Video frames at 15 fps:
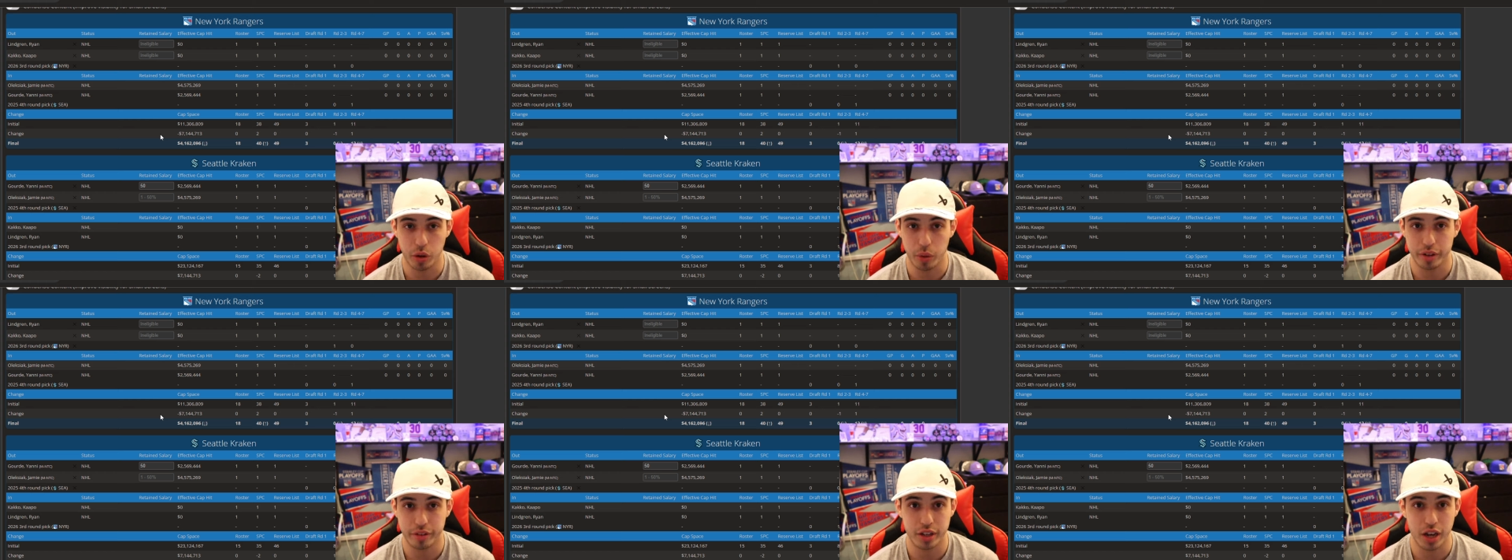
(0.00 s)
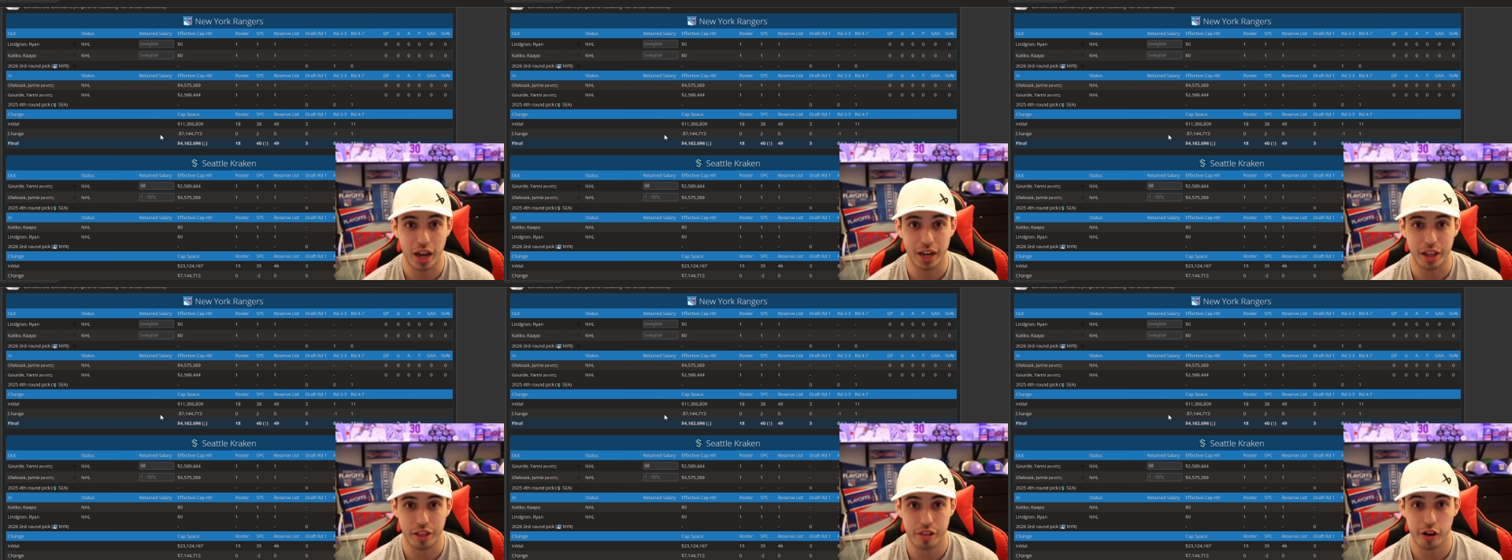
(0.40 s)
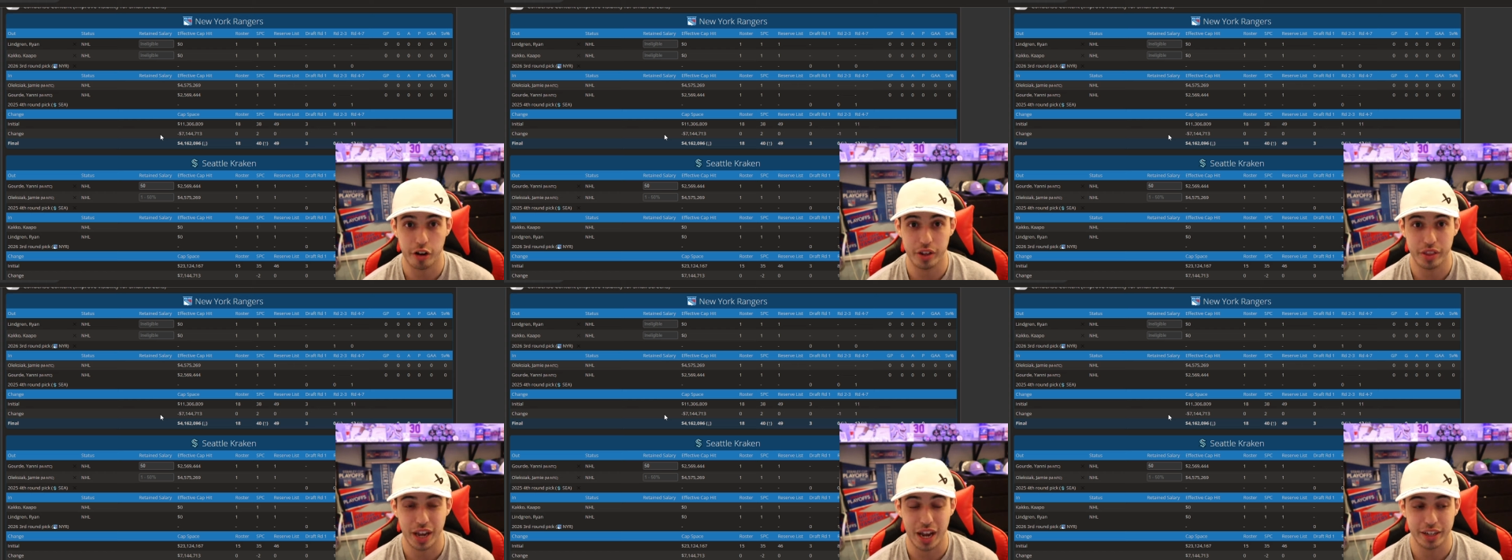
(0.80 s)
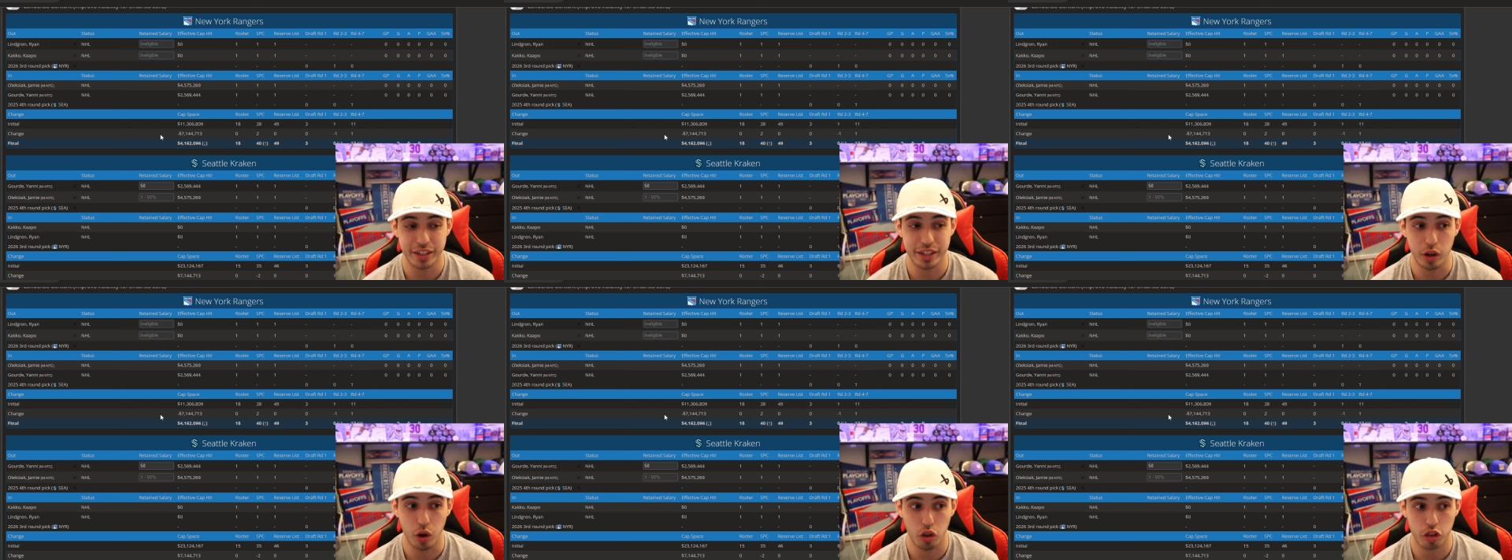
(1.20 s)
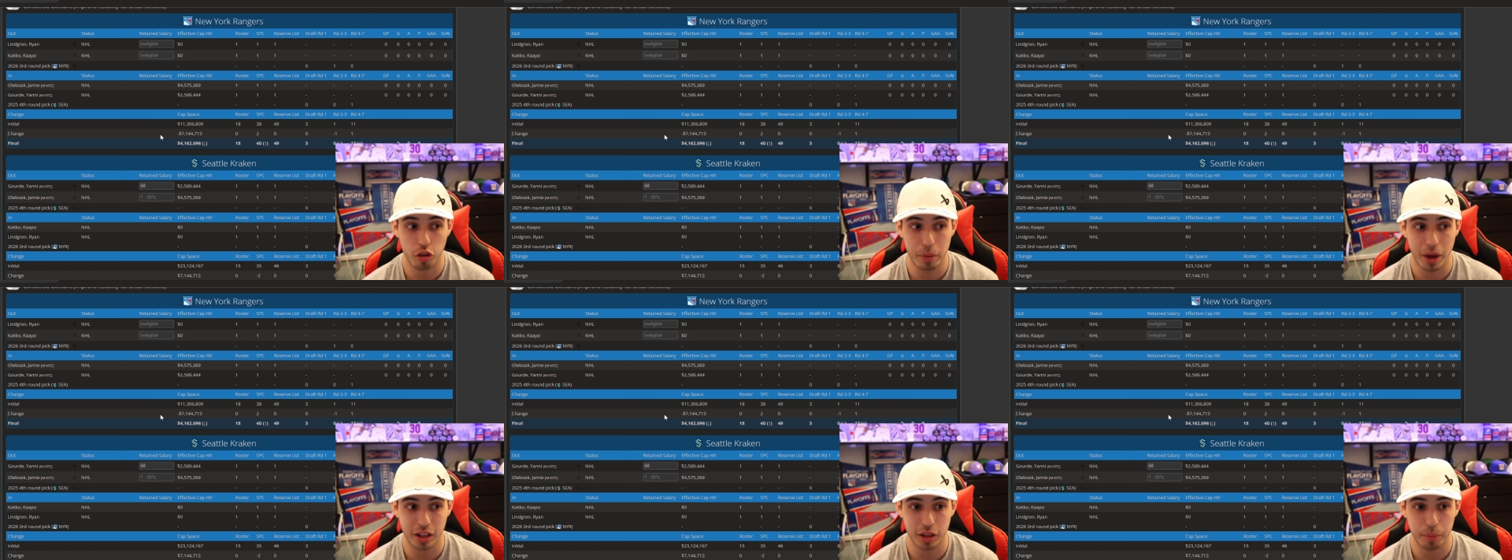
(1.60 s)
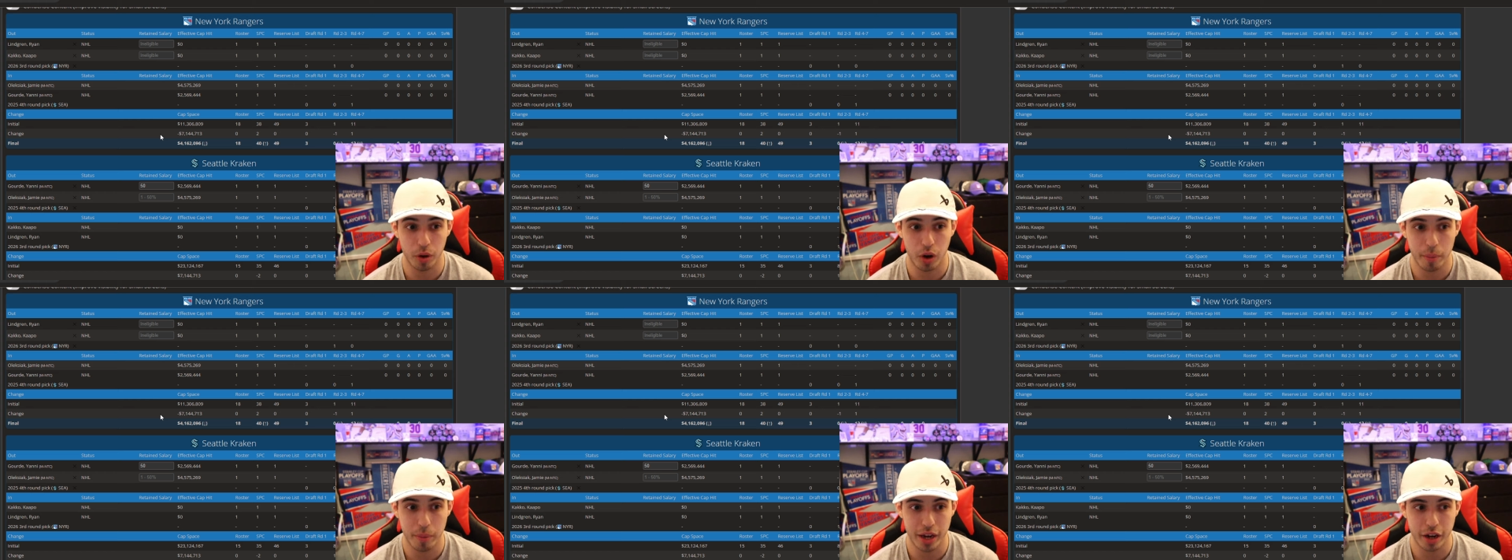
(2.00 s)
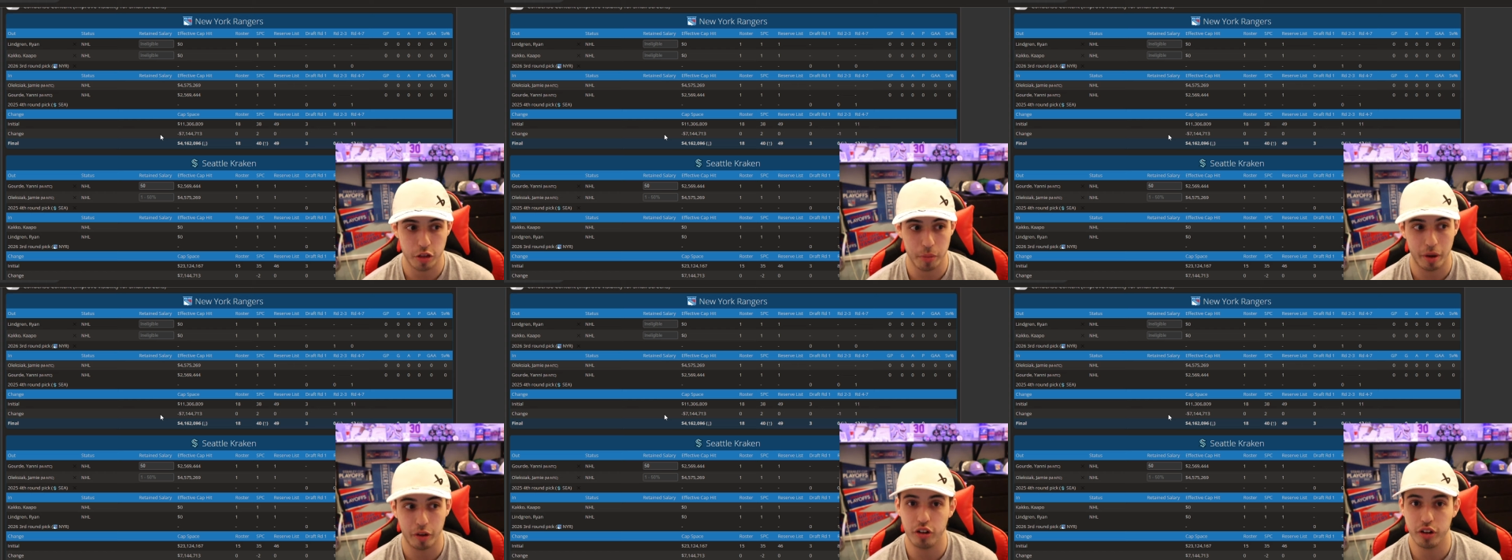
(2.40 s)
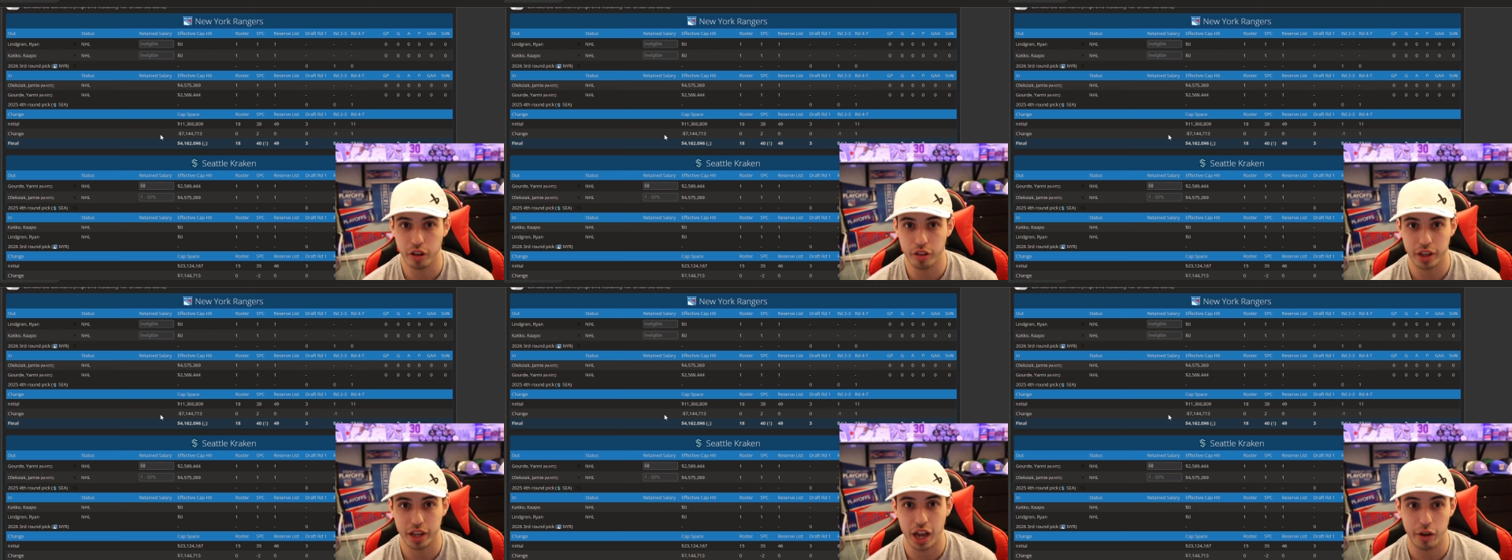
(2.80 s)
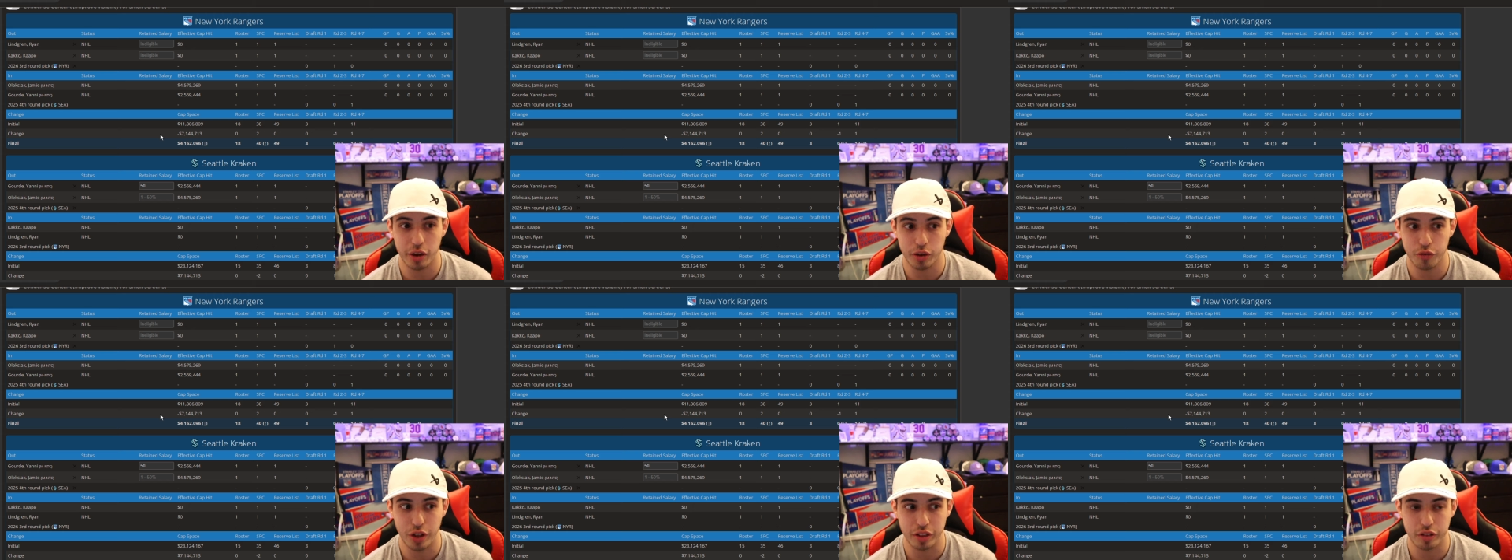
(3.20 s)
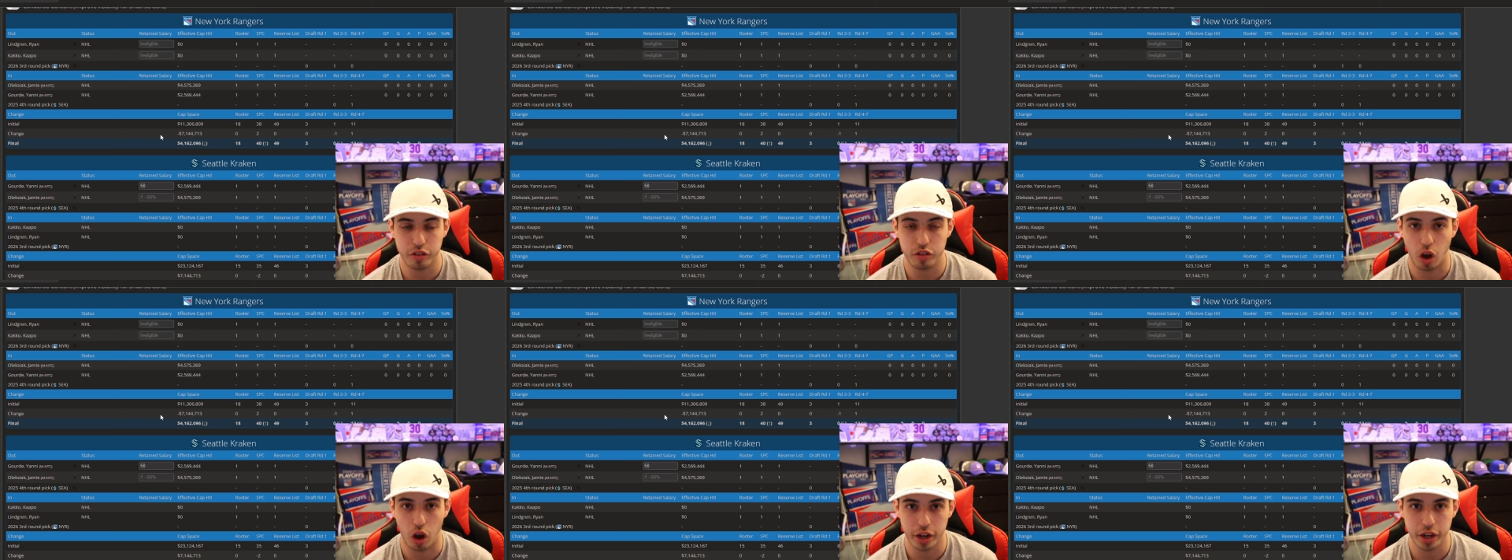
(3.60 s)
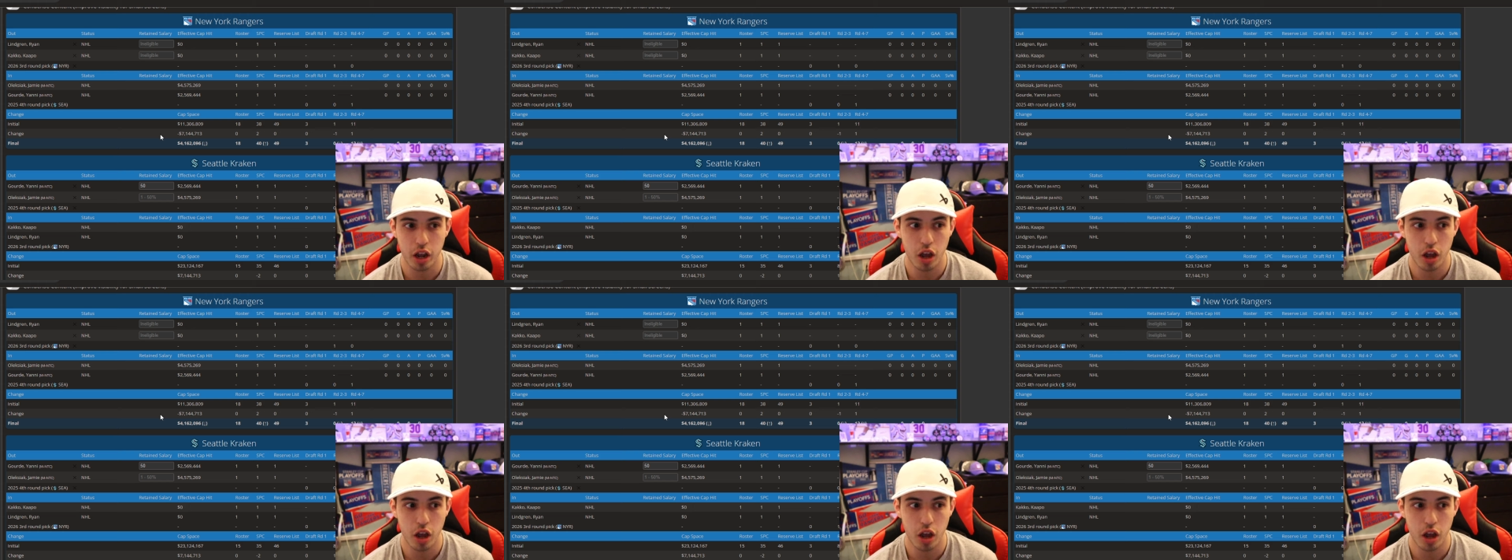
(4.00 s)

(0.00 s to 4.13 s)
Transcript: It's not necessarily the ideal spot to put him in, especially because a guy like Vince Dunn